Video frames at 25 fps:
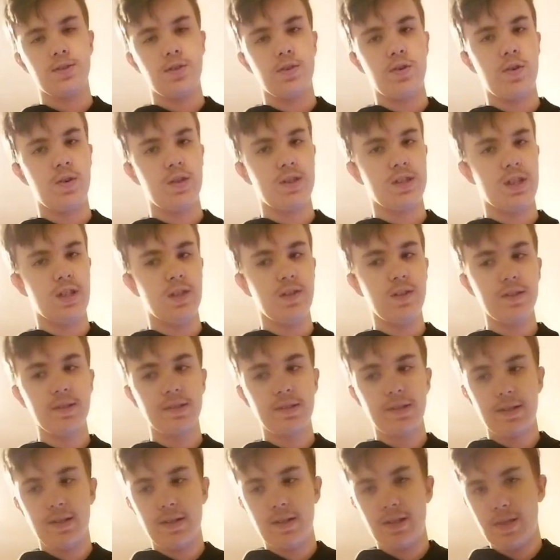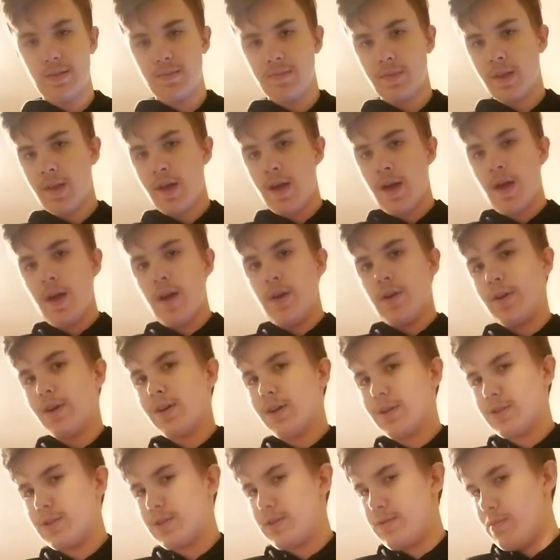of those Alex. You
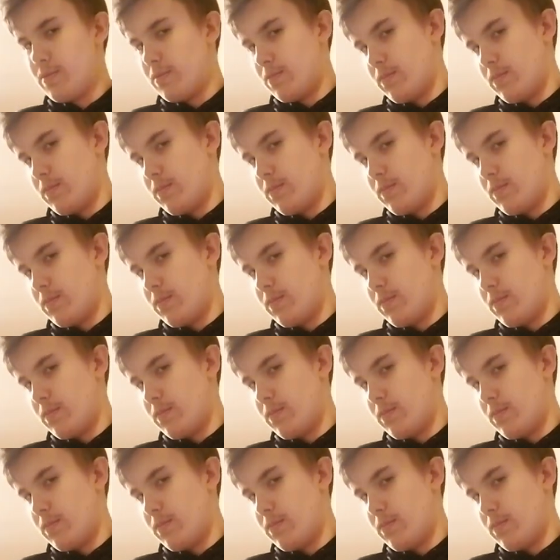could,